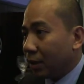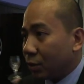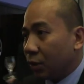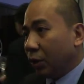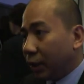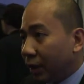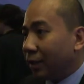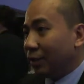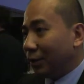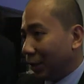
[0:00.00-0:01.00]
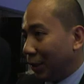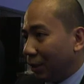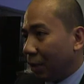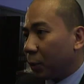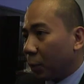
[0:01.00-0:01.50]
So you need you
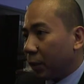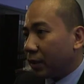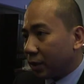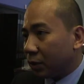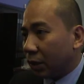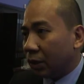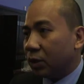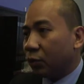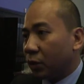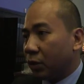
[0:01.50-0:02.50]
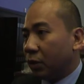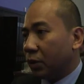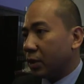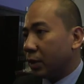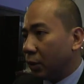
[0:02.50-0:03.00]
know appropriate technology for
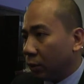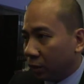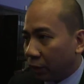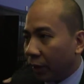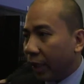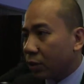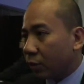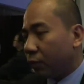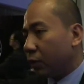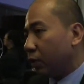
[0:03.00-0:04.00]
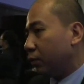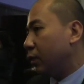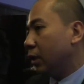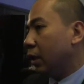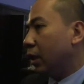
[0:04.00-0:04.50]
those. So the range of, of,
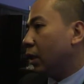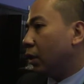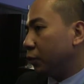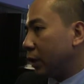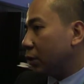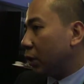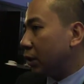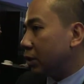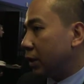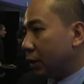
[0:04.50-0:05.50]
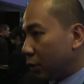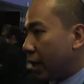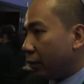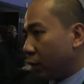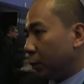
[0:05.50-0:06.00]
of technology that you
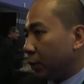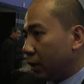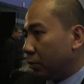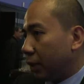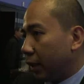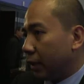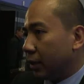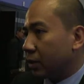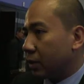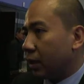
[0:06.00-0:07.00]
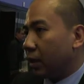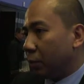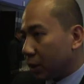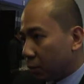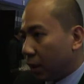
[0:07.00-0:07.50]
have to put in place yeah. Uh,
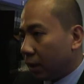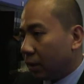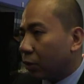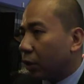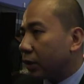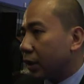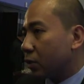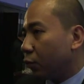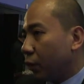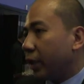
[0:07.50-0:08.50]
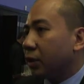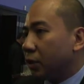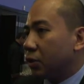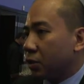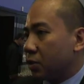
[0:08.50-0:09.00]
must be in the context of where the
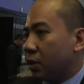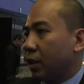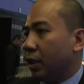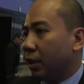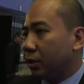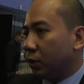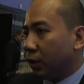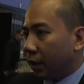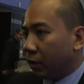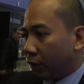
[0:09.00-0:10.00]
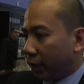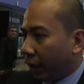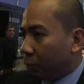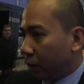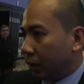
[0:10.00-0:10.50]
teachers are. So you need to
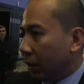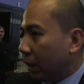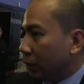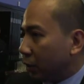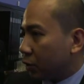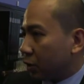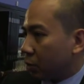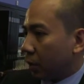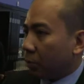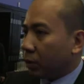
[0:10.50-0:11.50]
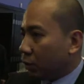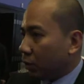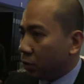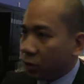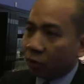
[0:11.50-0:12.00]
enable teachers to be able to
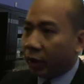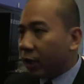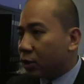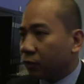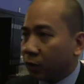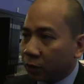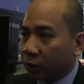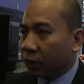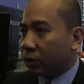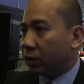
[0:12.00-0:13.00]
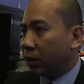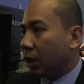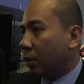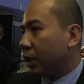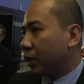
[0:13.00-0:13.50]
use a range of technology
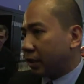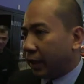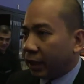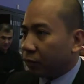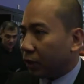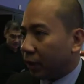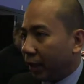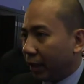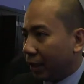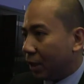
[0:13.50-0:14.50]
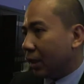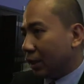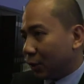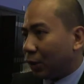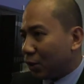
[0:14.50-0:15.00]
because at the end of the day,
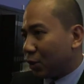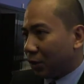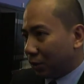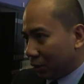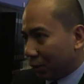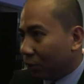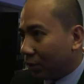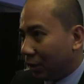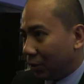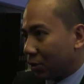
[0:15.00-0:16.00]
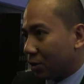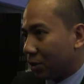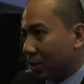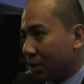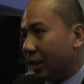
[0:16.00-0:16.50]
he's a teacher who teach,
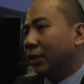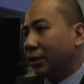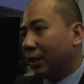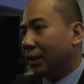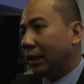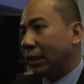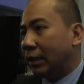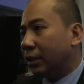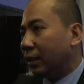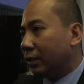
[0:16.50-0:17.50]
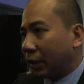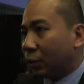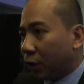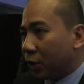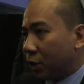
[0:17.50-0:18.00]
yeah. right? And, and, and,
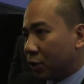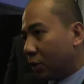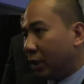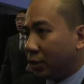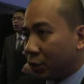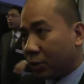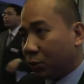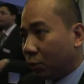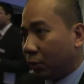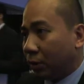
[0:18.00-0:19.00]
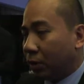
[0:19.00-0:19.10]
technology is really just a tool.